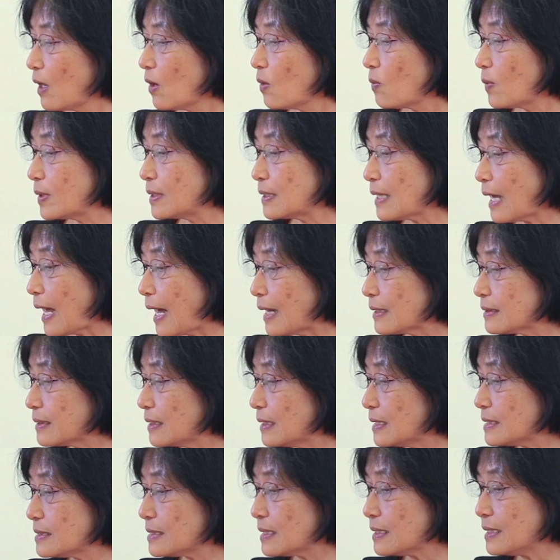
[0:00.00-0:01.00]
When the
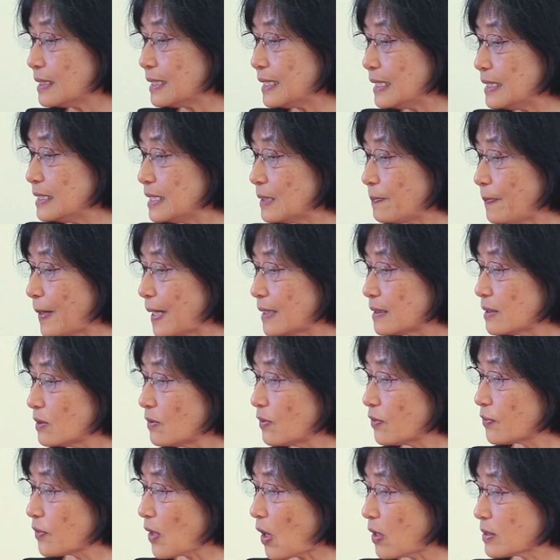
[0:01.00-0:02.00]
adolescent
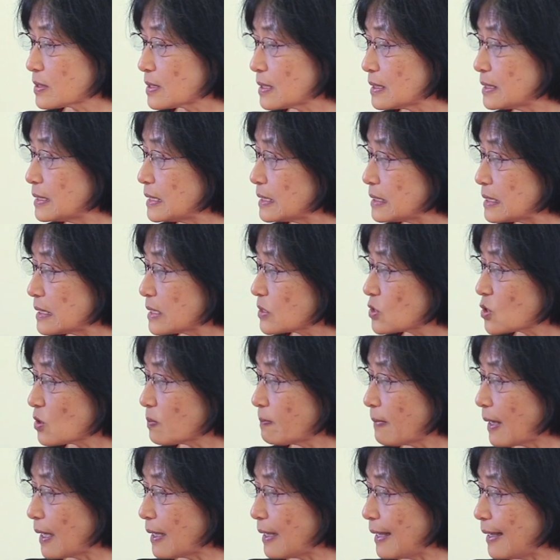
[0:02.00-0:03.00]
independent thoughts and
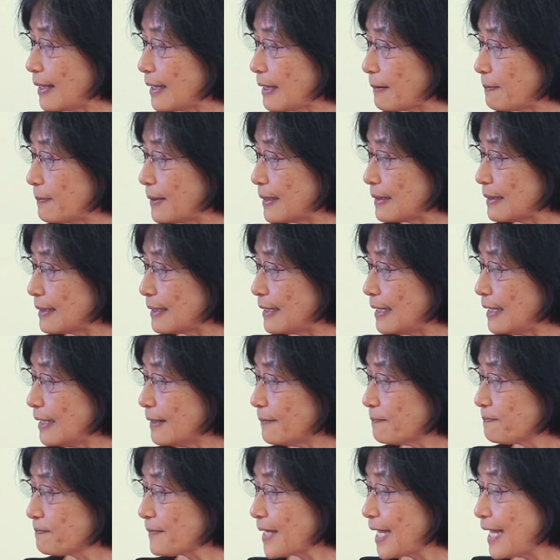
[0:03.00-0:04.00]
decision-making
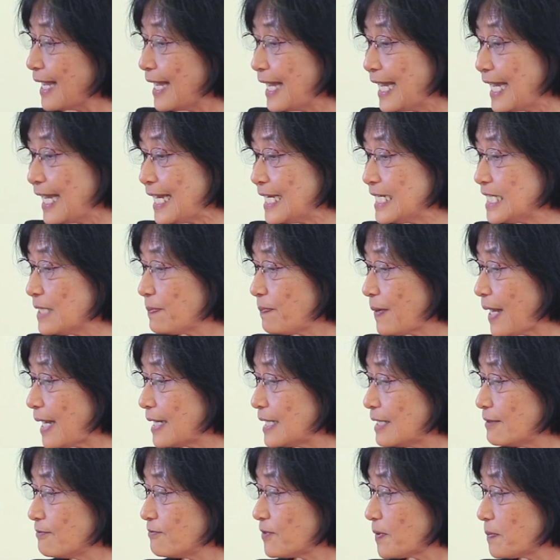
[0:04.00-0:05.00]
ability,
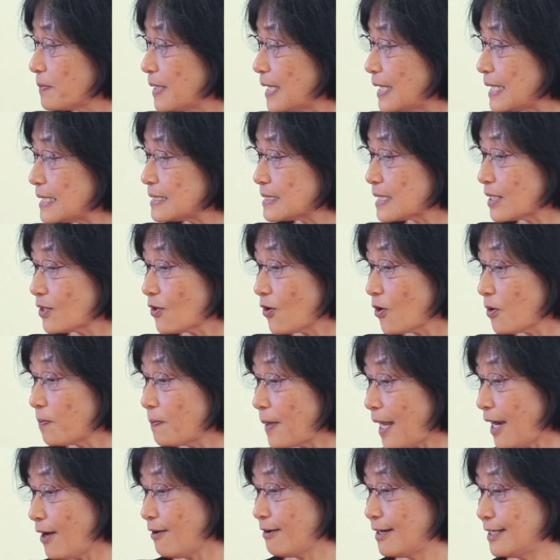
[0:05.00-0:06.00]
independent from his and her
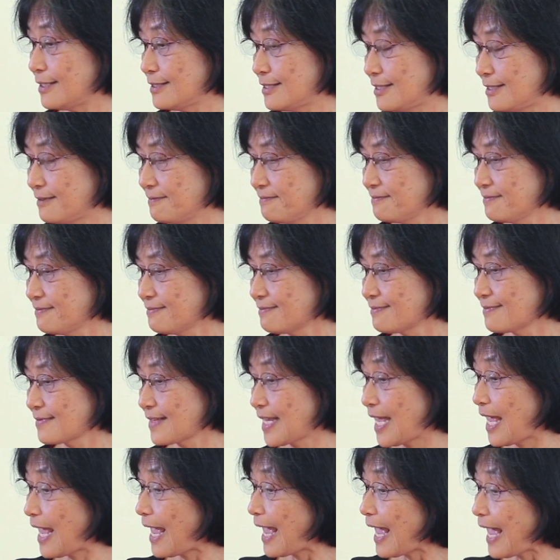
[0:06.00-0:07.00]
parents.
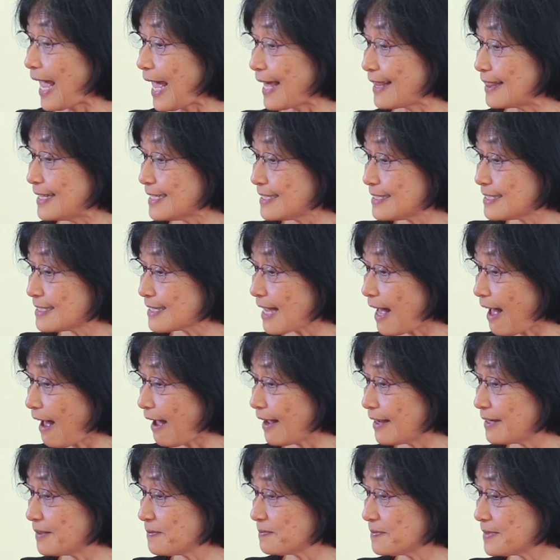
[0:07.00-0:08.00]
At this
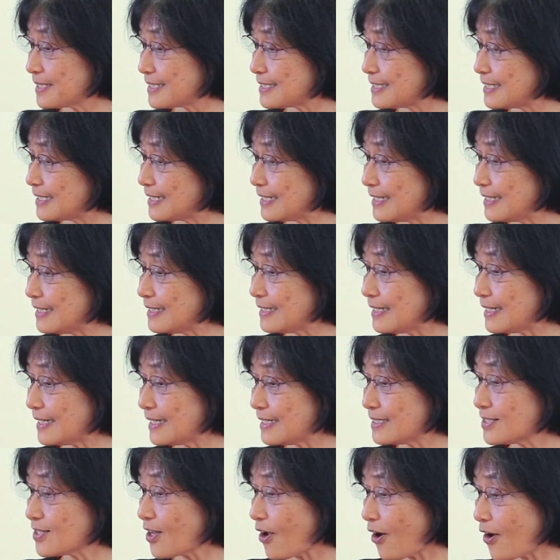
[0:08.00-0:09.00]
time, the teen
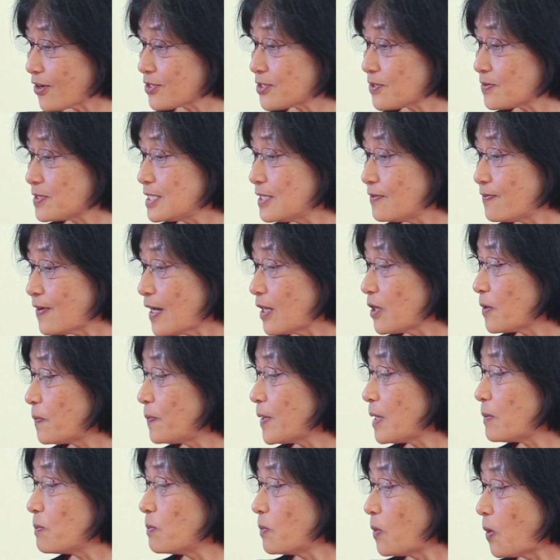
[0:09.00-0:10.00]
is also
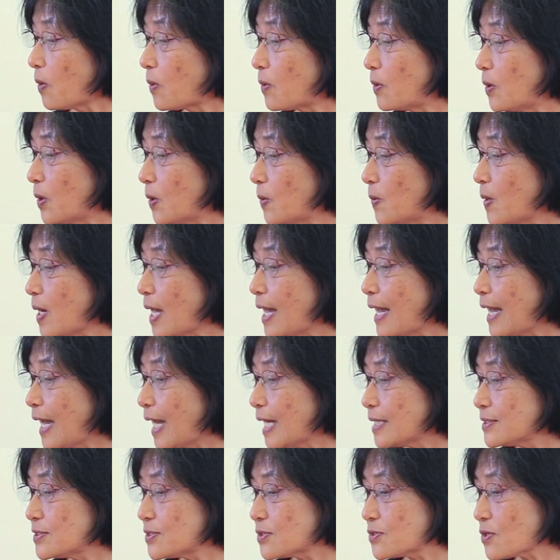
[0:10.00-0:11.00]
developing moral
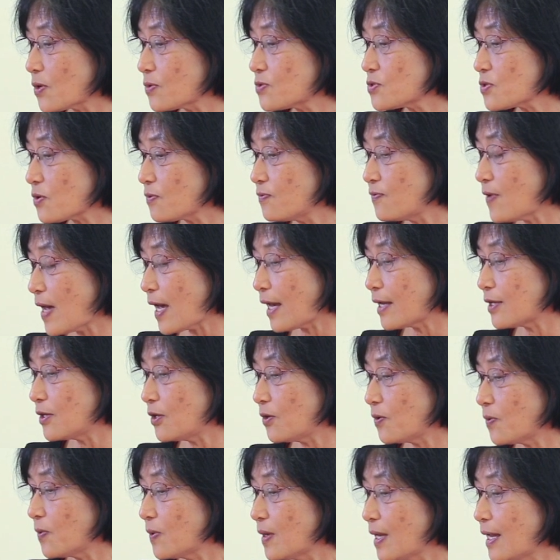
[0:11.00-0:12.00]
and social
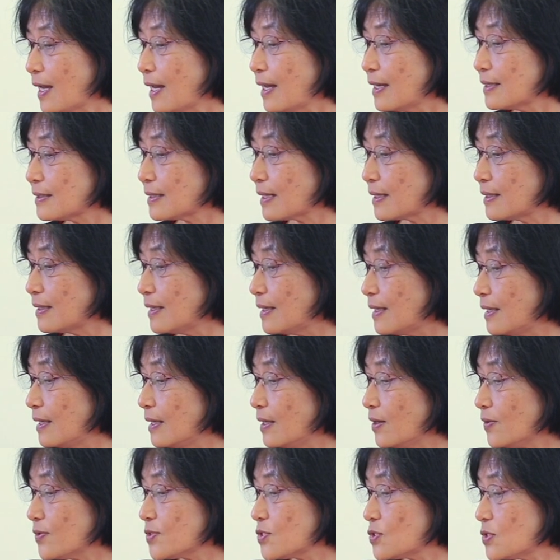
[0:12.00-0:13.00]
value that
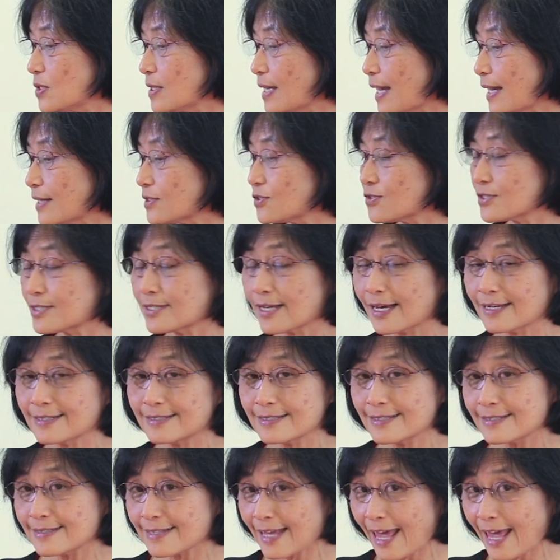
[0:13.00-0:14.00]
he or she exercises